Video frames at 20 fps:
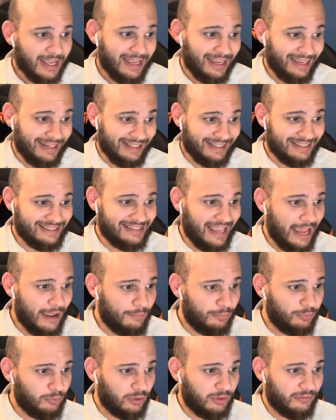An
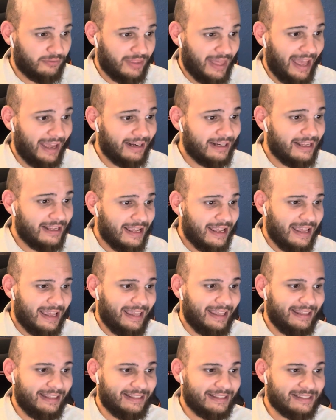example of that
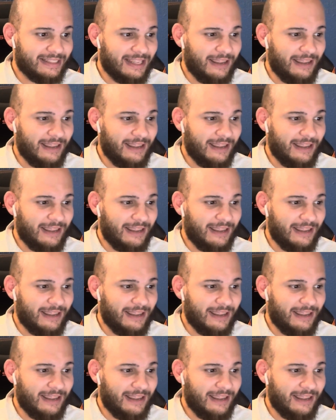is